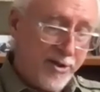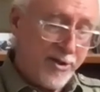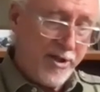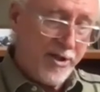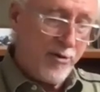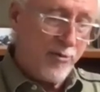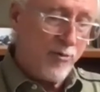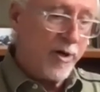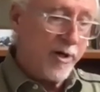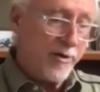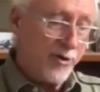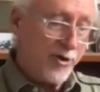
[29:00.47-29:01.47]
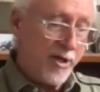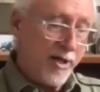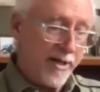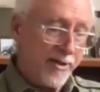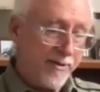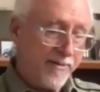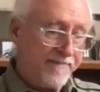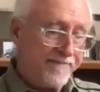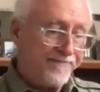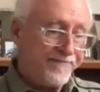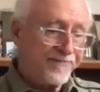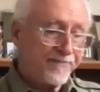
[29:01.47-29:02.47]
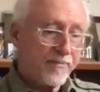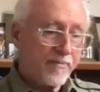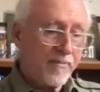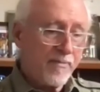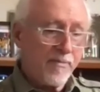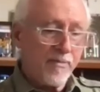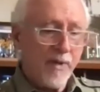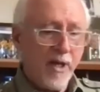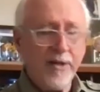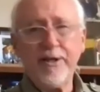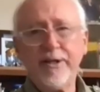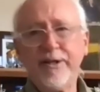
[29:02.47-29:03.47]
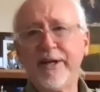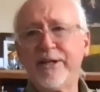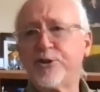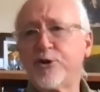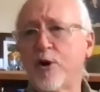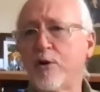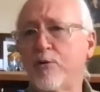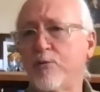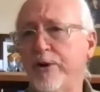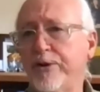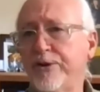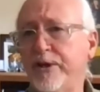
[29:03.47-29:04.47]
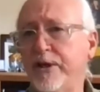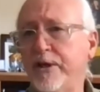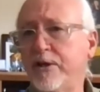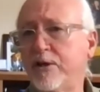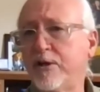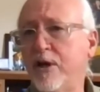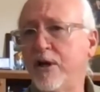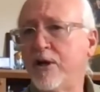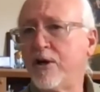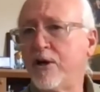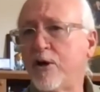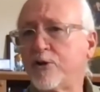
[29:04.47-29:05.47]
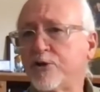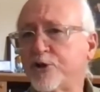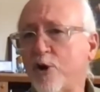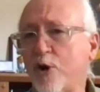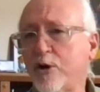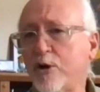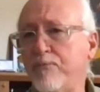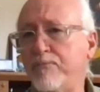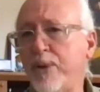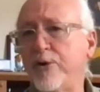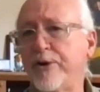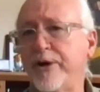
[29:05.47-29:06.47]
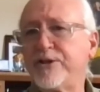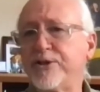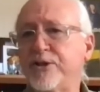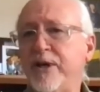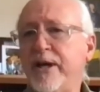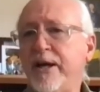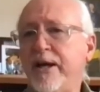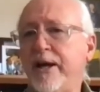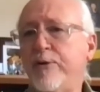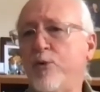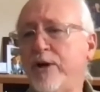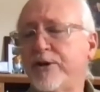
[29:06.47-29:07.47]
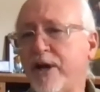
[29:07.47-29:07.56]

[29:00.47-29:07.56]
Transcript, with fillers: TU 106. And then they start with the uh, start components. And what